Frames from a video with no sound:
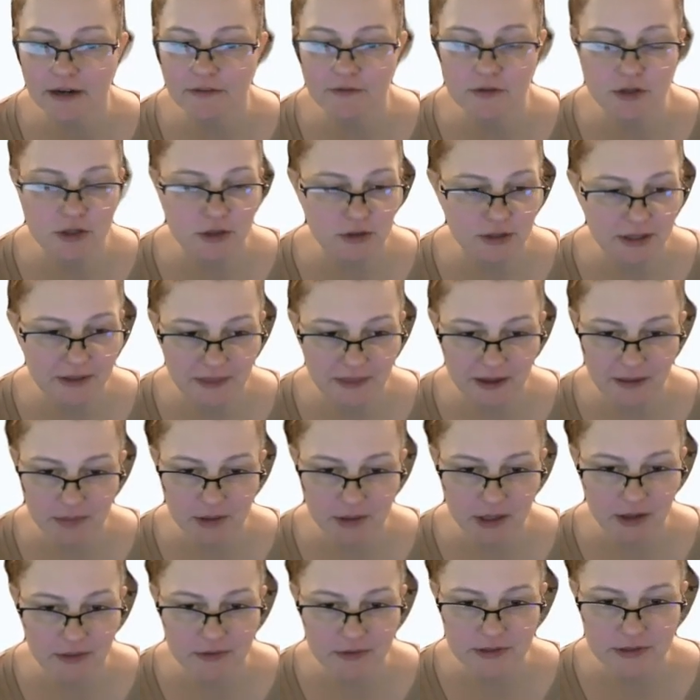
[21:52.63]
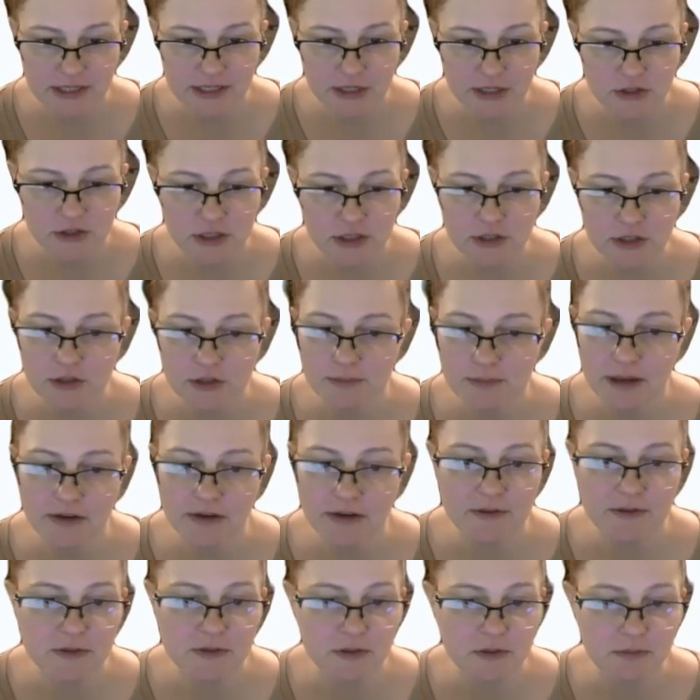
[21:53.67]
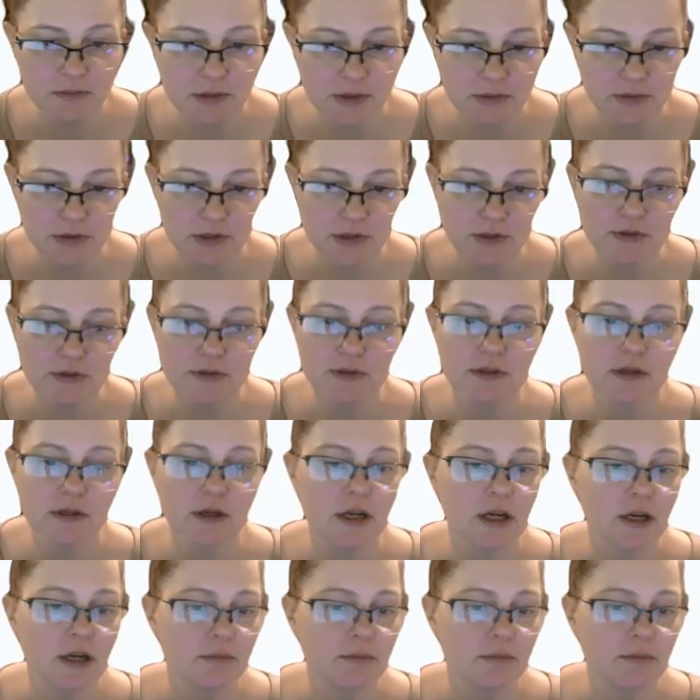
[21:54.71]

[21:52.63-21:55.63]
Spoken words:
If you don't get that pre-authorization, your benefits could be reduced